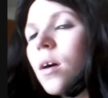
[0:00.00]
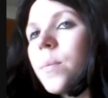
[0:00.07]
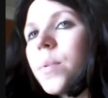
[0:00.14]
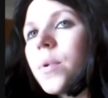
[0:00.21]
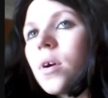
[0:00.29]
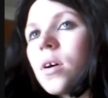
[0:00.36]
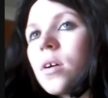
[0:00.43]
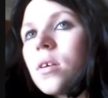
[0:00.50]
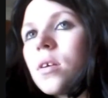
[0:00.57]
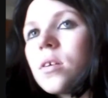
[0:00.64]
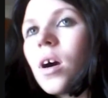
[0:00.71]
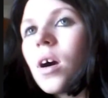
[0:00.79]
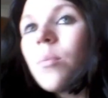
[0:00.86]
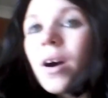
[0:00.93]
But
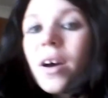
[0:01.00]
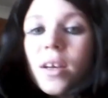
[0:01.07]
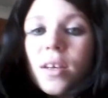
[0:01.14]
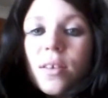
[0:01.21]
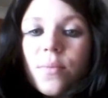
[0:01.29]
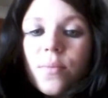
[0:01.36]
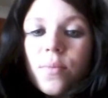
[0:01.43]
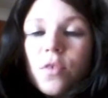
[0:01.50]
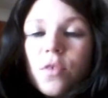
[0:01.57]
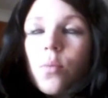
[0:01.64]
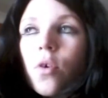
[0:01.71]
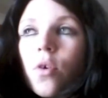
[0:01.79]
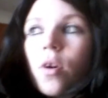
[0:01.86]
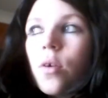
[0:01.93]
I might,
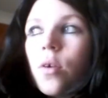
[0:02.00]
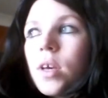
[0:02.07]
tomorrow.